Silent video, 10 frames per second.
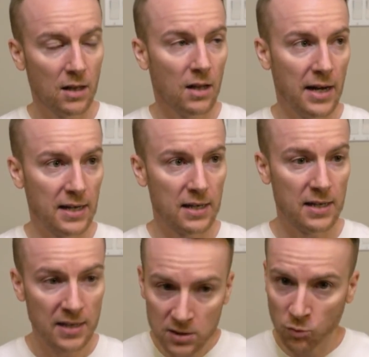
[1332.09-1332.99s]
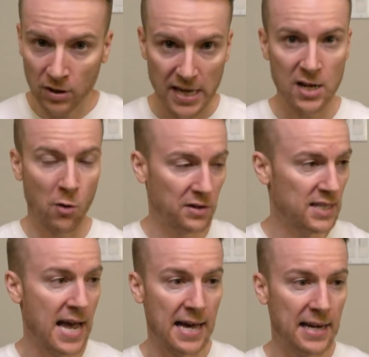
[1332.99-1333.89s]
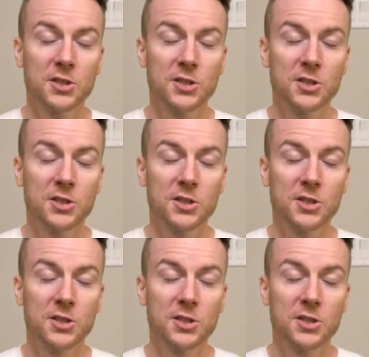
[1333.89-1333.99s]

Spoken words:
like he's really in over his head.